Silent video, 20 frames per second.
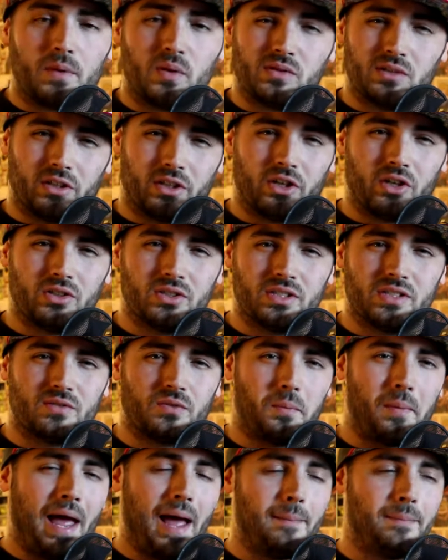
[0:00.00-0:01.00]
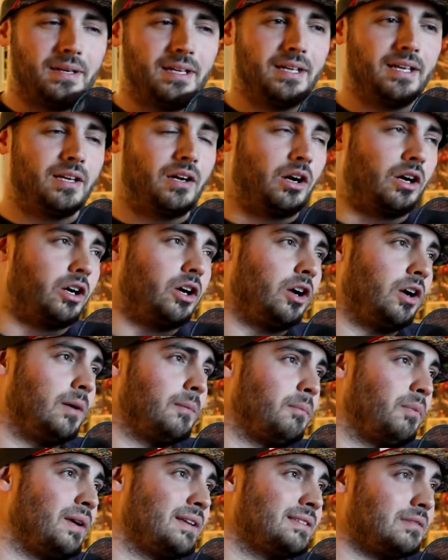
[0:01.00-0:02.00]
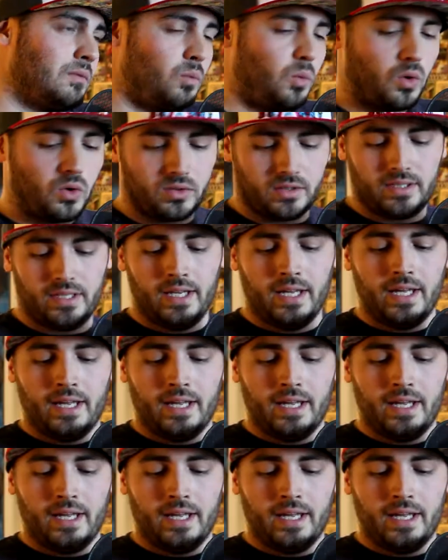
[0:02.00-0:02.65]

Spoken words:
those incursions from happening in our current present world.